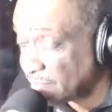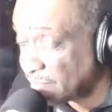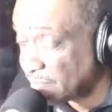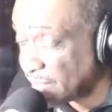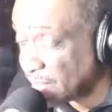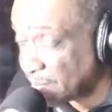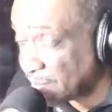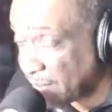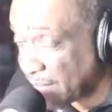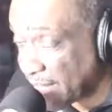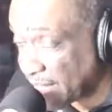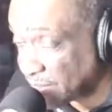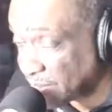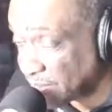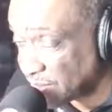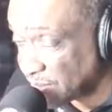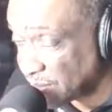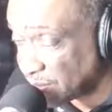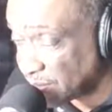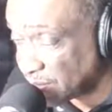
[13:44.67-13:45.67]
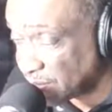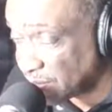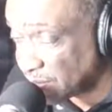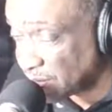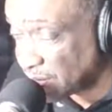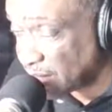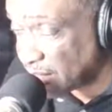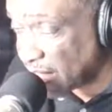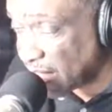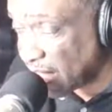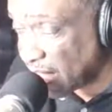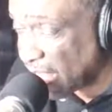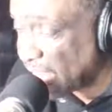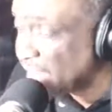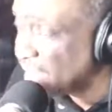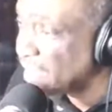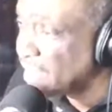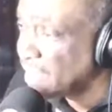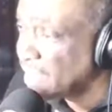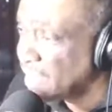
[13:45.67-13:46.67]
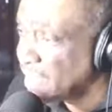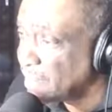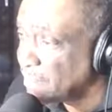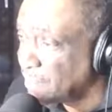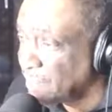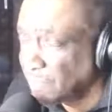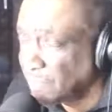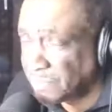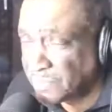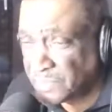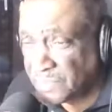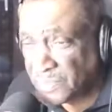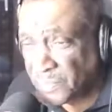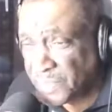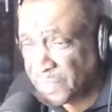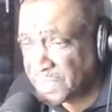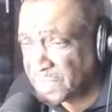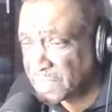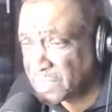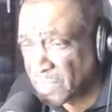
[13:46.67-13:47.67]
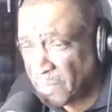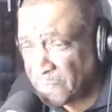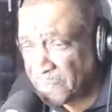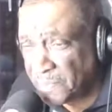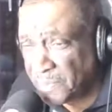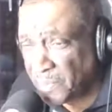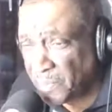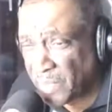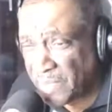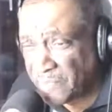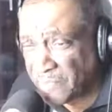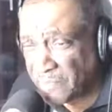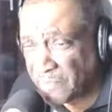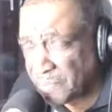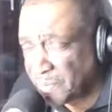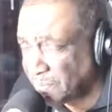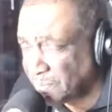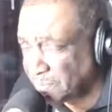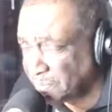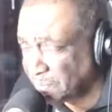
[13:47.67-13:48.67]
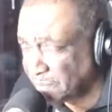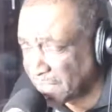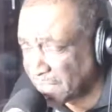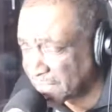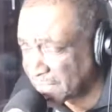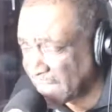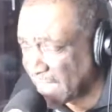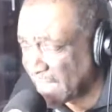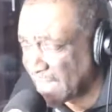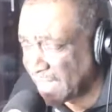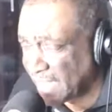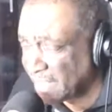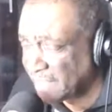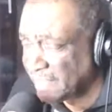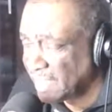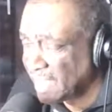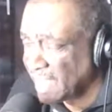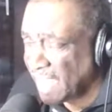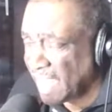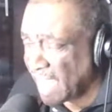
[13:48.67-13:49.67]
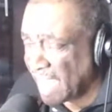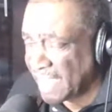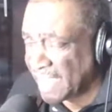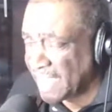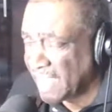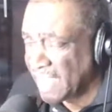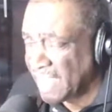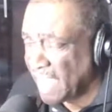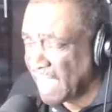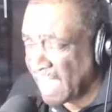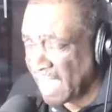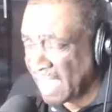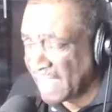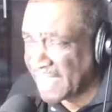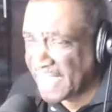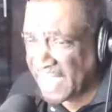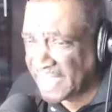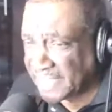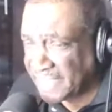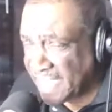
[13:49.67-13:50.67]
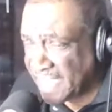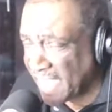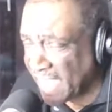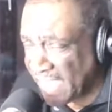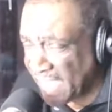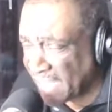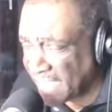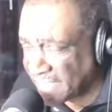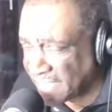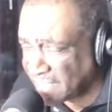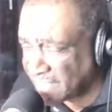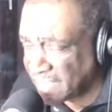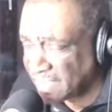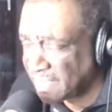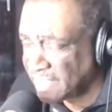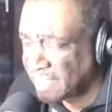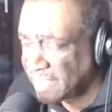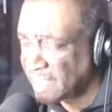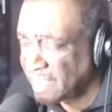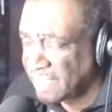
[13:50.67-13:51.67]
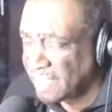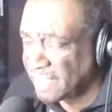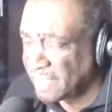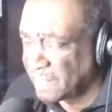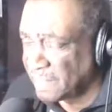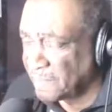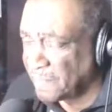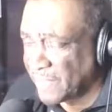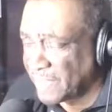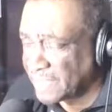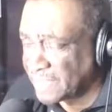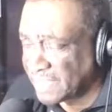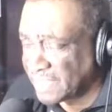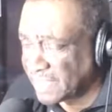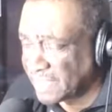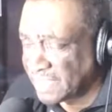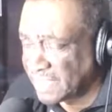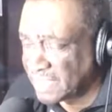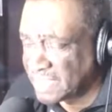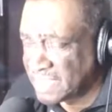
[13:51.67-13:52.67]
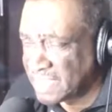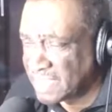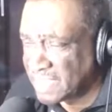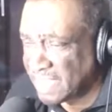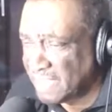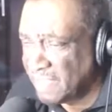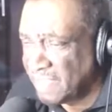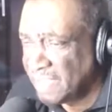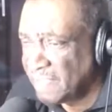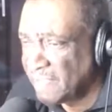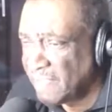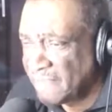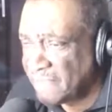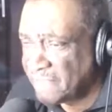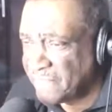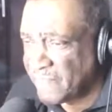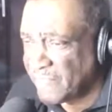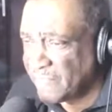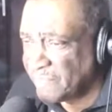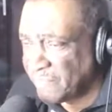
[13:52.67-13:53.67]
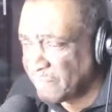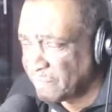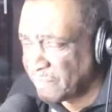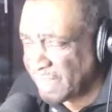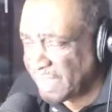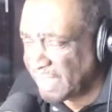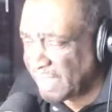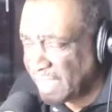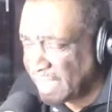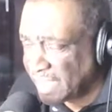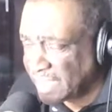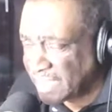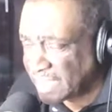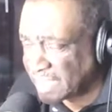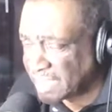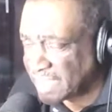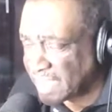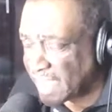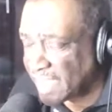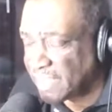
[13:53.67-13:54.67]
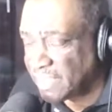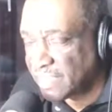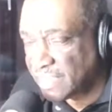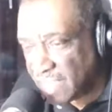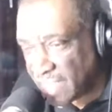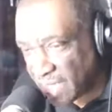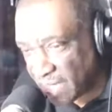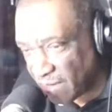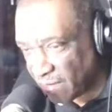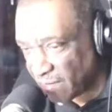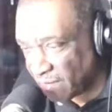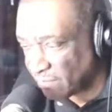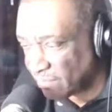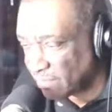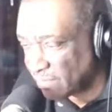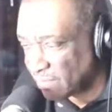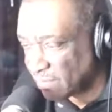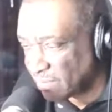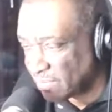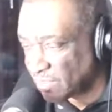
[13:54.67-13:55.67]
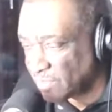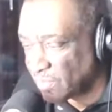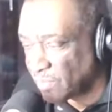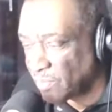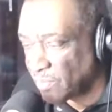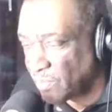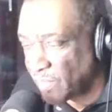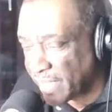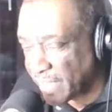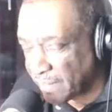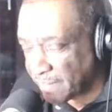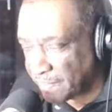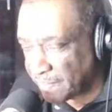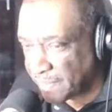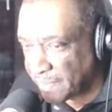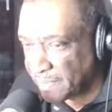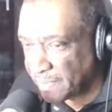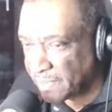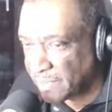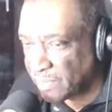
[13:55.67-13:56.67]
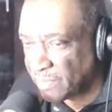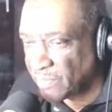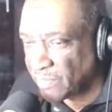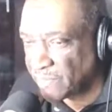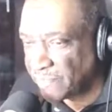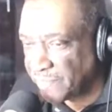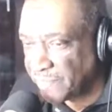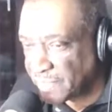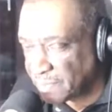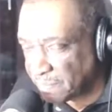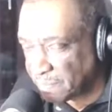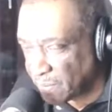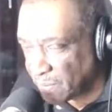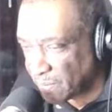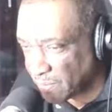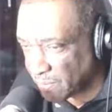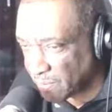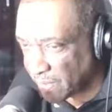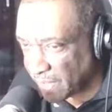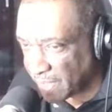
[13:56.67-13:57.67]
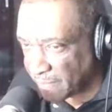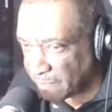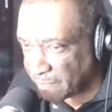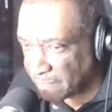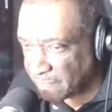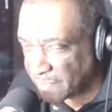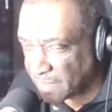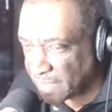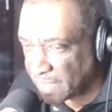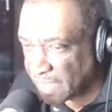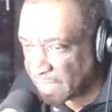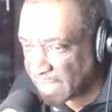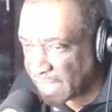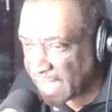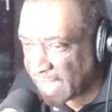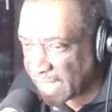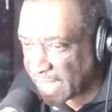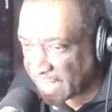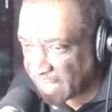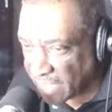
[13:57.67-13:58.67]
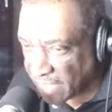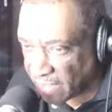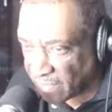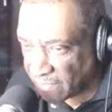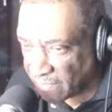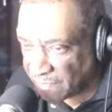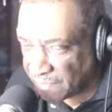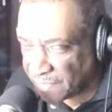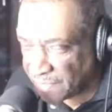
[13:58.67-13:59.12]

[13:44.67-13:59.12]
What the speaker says: Ambassador Putin, we just opened the way from Putin because I got canned. The president didn't see fit for me to stay. No, you're a wimp. You don't fit the program. You got to go.